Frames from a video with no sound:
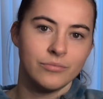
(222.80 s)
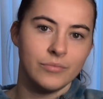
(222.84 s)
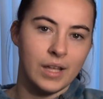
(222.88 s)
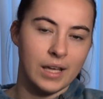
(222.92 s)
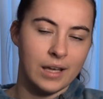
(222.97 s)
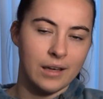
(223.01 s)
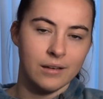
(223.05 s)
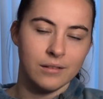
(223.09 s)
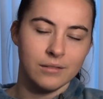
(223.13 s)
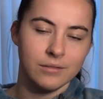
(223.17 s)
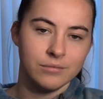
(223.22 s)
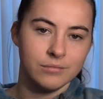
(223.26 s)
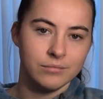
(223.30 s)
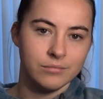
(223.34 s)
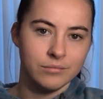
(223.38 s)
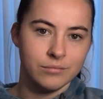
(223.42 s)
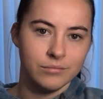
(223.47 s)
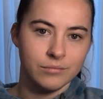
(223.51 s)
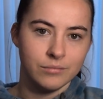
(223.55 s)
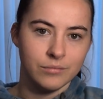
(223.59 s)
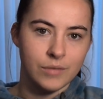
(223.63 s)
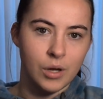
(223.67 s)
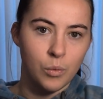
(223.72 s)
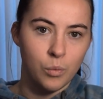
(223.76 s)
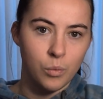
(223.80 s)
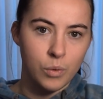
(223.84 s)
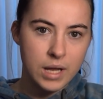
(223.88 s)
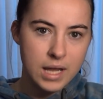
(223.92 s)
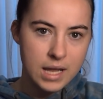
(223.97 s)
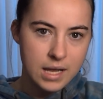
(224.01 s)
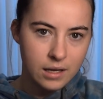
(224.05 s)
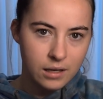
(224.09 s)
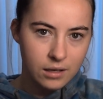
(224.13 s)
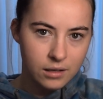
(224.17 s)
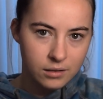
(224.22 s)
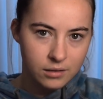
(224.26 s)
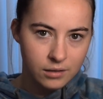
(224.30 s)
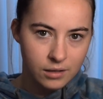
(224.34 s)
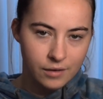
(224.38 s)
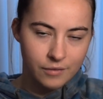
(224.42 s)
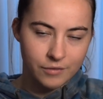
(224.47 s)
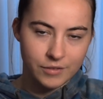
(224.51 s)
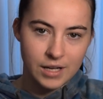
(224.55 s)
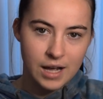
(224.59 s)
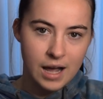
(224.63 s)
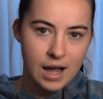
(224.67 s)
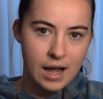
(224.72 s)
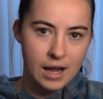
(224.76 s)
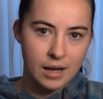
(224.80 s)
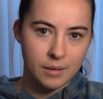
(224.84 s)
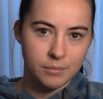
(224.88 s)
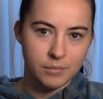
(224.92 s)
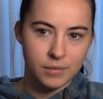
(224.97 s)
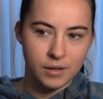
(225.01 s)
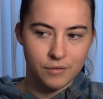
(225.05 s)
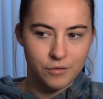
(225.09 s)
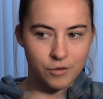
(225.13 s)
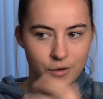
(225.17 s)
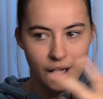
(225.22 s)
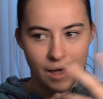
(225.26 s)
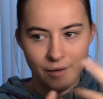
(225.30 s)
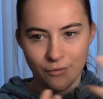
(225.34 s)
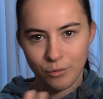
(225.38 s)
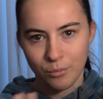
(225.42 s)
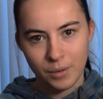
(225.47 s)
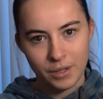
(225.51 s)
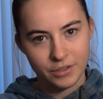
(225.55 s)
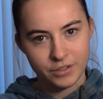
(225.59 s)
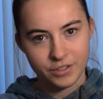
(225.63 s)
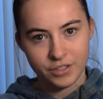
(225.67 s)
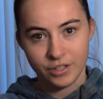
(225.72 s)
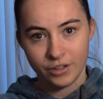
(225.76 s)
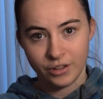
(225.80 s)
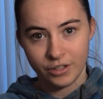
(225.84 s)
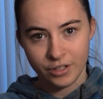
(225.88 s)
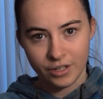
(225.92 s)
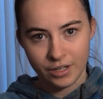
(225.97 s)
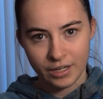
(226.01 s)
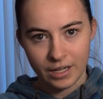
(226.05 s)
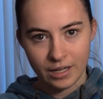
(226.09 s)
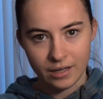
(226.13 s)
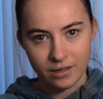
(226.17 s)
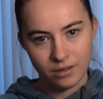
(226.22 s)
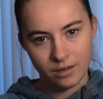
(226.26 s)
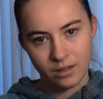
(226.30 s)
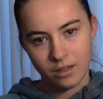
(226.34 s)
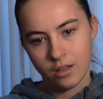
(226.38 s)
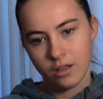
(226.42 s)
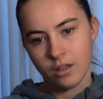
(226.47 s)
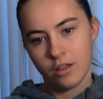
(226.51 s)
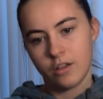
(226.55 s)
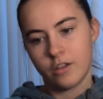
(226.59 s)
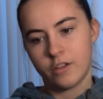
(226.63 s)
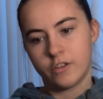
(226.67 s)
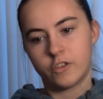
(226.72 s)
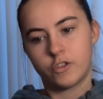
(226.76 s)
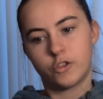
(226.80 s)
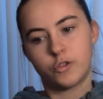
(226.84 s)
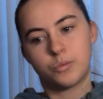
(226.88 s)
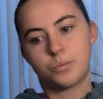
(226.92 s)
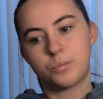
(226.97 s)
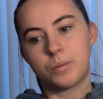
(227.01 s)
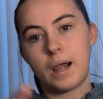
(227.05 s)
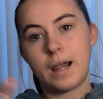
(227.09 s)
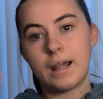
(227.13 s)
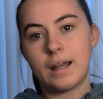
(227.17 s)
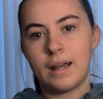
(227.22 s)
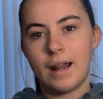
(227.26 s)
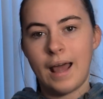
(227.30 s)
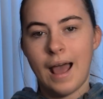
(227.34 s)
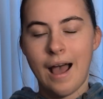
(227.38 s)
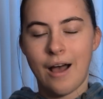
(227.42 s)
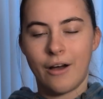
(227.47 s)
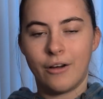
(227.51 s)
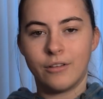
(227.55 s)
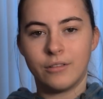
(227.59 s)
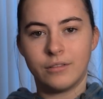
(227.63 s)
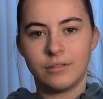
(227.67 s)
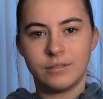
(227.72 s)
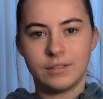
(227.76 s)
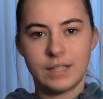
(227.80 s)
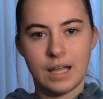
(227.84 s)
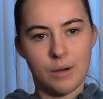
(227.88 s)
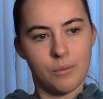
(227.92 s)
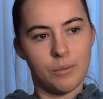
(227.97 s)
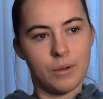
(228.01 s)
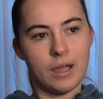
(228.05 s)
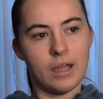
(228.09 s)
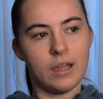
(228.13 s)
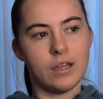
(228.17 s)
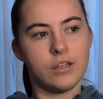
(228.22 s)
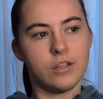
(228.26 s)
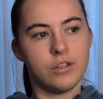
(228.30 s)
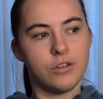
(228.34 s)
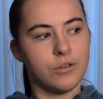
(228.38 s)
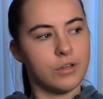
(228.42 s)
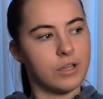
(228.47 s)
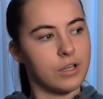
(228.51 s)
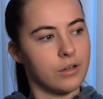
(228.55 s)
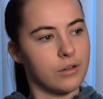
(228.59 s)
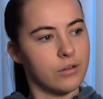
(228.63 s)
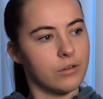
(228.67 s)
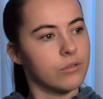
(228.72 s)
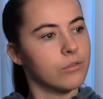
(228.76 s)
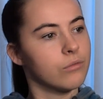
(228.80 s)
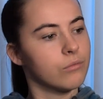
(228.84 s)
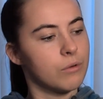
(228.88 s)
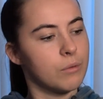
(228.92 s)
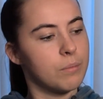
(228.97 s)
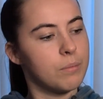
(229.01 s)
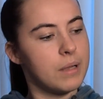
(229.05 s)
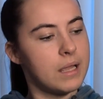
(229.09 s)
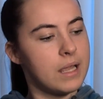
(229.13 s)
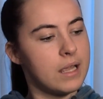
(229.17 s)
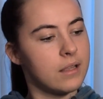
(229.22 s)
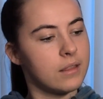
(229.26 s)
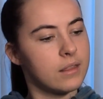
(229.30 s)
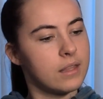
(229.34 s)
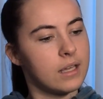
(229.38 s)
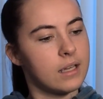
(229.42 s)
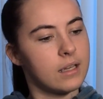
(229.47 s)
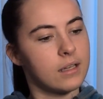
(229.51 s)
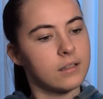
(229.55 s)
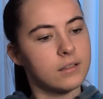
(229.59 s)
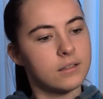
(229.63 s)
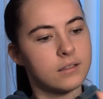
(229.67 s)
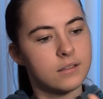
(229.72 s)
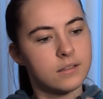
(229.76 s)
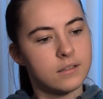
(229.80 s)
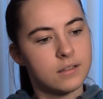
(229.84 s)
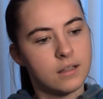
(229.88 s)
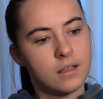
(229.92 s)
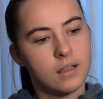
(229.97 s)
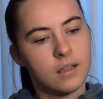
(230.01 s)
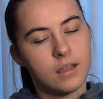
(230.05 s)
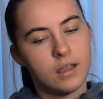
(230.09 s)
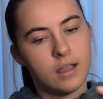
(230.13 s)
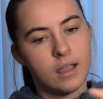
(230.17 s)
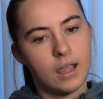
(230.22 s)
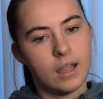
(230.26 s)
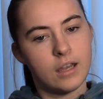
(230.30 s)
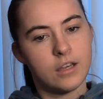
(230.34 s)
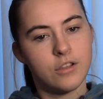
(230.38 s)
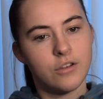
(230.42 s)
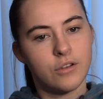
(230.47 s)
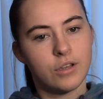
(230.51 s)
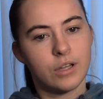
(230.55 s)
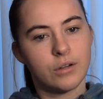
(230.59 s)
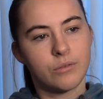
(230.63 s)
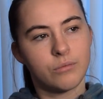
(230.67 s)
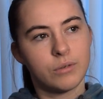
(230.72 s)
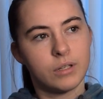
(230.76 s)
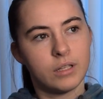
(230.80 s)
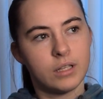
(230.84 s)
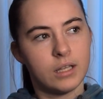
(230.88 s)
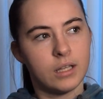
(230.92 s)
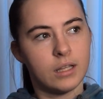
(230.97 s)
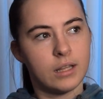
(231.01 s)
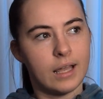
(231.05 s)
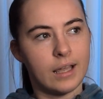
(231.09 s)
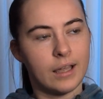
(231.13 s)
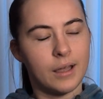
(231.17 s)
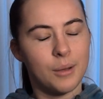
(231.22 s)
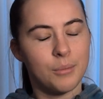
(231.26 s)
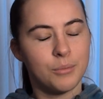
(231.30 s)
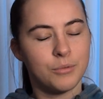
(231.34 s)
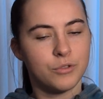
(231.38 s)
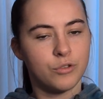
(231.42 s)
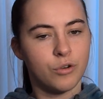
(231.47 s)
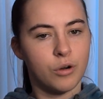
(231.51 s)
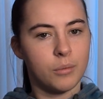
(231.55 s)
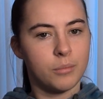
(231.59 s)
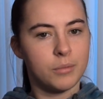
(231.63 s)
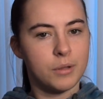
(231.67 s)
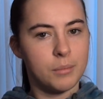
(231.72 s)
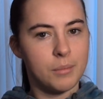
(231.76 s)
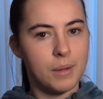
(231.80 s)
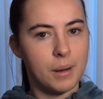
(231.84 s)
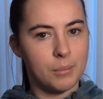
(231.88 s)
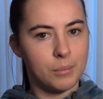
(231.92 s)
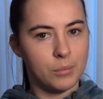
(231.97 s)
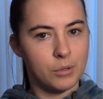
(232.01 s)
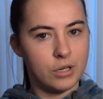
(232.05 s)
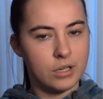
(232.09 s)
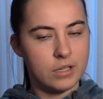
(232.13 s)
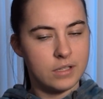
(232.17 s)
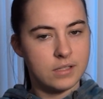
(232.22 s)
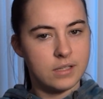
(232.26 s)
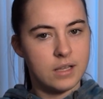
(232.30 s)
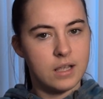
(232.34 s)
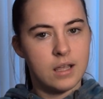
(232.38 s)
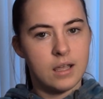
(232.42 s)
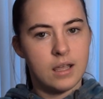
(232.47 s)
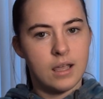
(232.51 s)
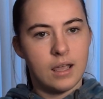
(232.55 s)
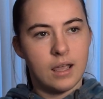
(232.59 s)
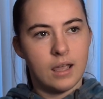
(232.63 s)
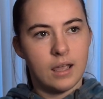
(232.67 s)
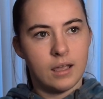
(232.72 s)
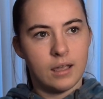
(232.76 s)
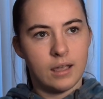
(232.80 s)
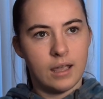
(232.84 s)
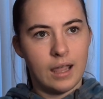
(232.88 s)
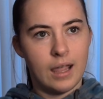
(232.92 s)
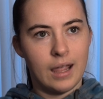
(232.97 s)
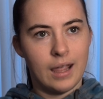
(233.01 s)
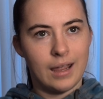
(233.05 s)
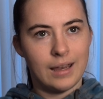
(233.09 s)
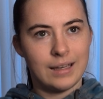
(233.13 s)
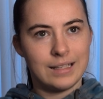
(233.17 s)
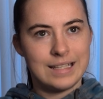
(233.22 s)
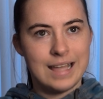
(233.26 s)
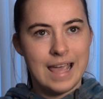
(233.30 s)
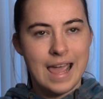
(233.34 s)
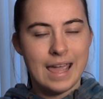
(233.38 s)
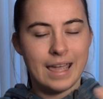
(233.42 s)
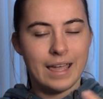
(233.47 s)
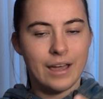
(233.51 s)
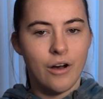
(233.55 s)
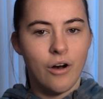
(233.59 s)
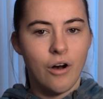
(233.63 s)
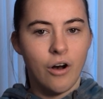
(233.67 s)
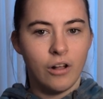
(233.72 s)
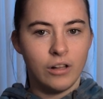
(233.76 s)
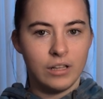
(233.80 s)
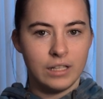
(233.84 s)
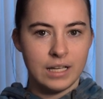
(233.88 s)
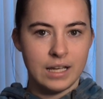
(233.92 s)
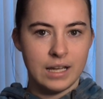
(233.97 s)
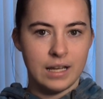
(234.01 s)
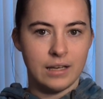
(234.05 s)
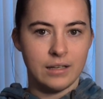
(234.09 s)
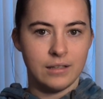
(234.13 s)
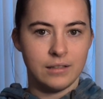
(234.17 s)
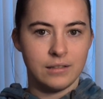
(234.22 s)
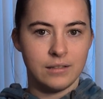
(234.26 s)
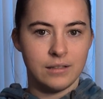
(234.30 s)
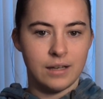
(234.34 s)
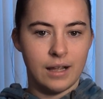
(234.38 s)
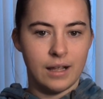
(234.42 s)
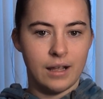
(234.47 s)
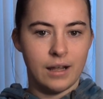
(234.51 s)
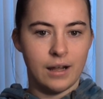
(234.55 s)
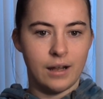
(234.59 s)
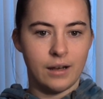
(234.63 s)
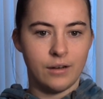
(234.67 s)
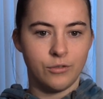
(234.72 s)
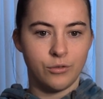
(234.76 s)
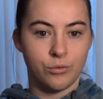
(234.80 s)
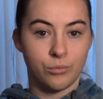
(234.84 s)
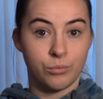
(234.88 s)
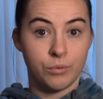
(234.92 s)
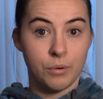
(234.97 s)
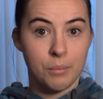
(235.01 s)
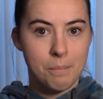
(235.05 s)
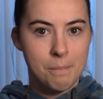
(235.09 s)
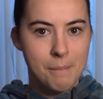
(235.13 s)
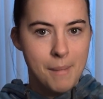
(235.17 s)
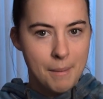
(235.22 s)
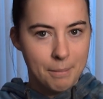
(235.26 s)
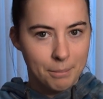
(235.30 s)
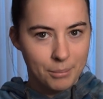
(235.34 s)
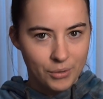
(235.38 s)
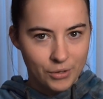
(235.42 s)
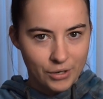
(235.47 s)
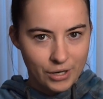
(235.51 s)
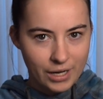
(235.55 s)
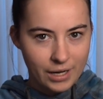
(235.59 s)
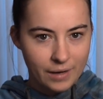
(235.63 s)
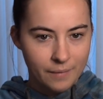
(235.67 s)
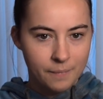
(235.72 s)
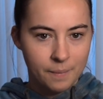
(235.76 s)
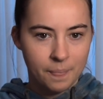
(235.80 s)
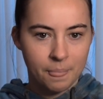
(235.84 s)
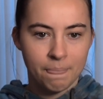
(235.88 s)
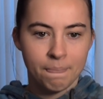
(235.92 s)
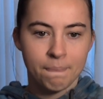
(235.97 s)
like a week of time, if you have a month to learn it, spread it out. That way you can repeat things and you can really like absorb the memories and take it all in and remember it.